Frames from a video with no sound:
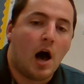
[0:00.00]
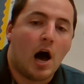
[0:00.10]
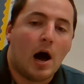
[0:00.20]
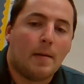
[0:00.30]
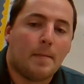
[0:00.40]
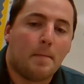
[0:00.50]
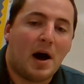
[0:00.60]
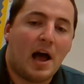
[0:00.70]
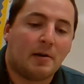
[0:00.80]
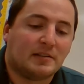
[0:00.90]

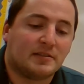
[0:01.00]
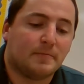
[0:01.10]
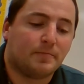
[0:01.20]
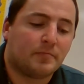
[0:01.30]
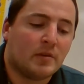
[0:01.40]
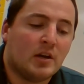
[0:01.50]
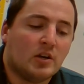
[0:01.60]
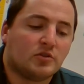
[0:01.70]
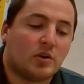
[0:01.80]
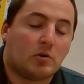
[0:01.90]
But anyways,
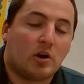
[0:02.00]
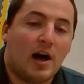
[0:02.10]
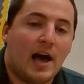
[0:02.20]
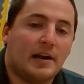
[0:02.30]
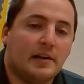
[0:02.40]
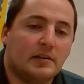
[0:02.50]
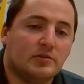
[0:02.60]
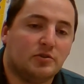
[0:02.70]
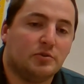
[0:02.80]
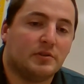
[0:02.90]
so go ahead,
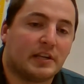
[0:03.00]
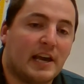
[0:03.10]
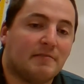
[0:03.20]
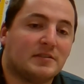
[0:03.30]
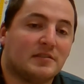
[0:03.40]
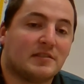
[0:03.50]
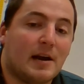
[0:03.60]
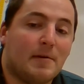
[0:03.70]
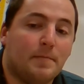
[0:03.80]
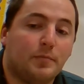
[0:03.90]
do the Canvas
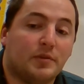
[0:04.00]
assignment.